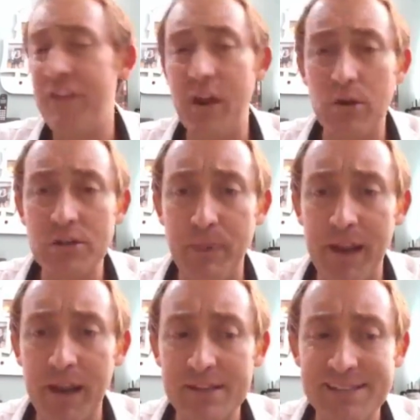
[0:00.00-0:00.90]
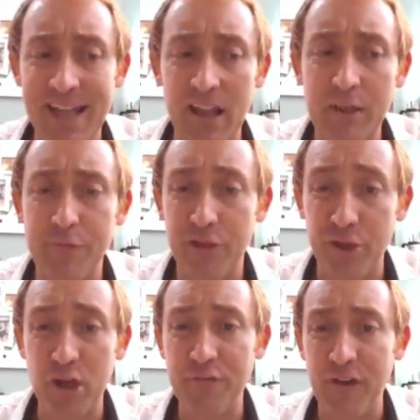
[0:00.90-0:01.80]
what they were selling for
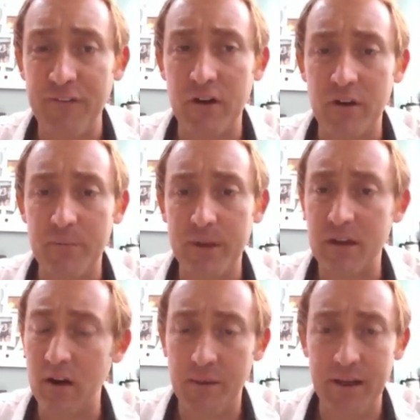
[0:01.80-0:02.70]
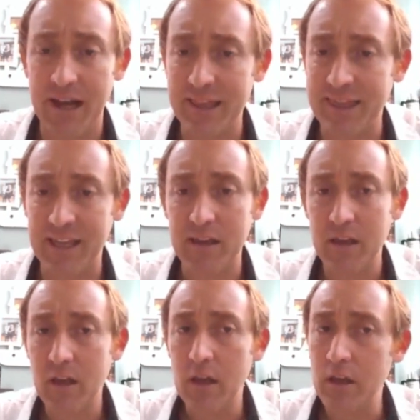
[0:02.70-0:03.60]
$3,500 a meter, I mean, I think,
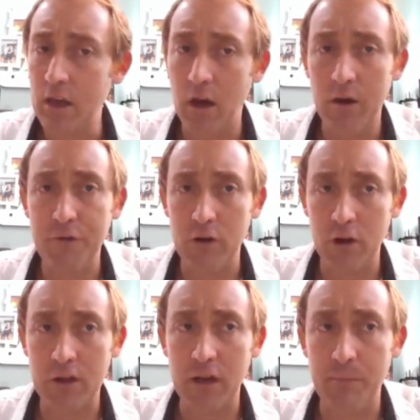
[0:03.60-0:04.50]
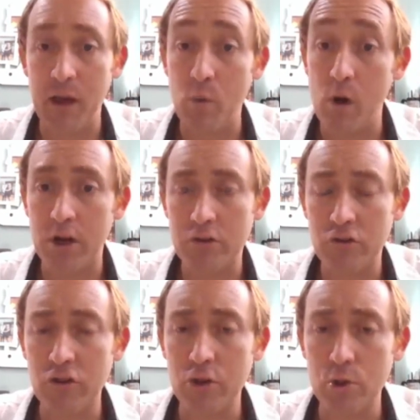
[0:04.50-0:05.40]
you know, if you're looking to buy one or
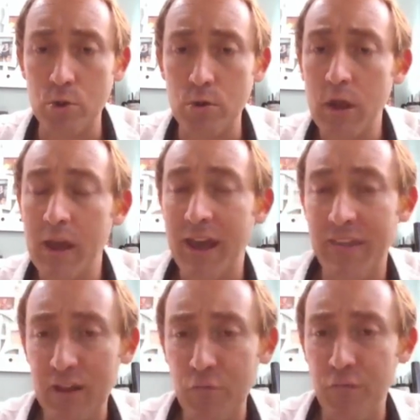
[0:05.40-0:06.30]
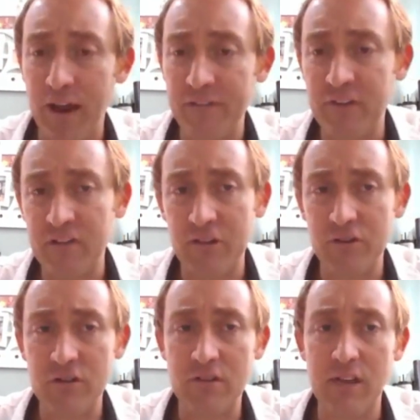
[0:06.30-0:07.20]
two, and that's
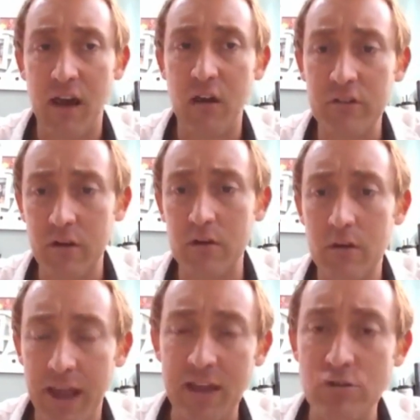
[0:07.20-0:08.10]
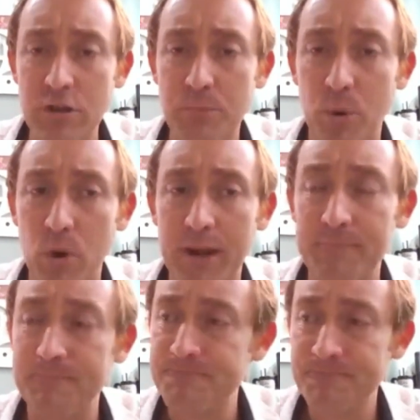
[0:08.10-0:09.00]
500,000-600,000 entry
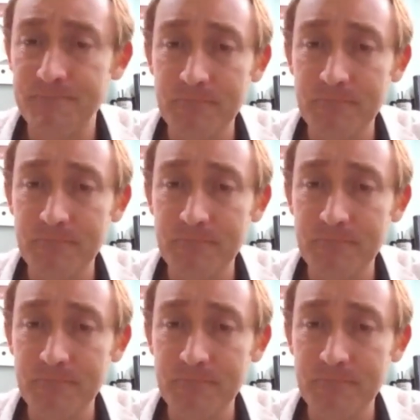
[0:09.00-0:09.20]
point,